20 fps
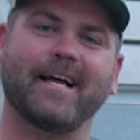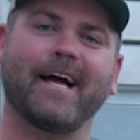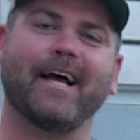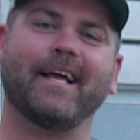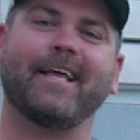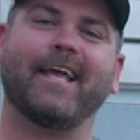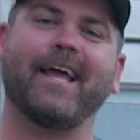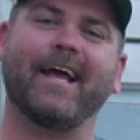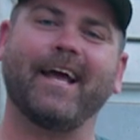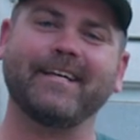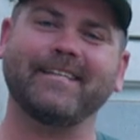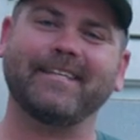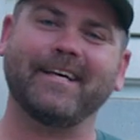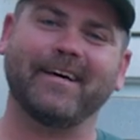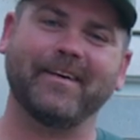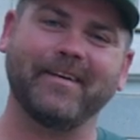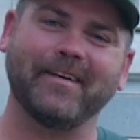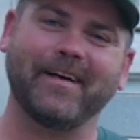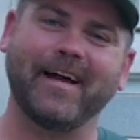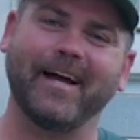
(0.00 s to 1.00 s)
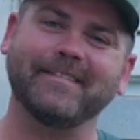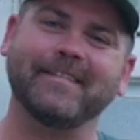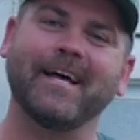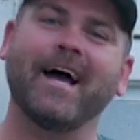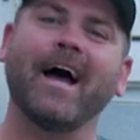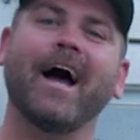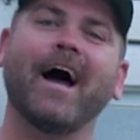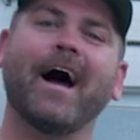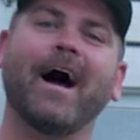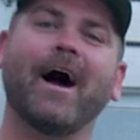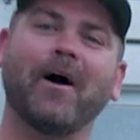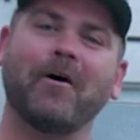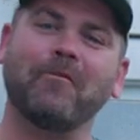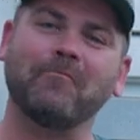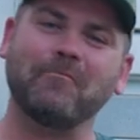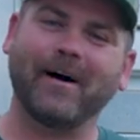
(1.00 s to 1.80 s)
I can't tell you guys how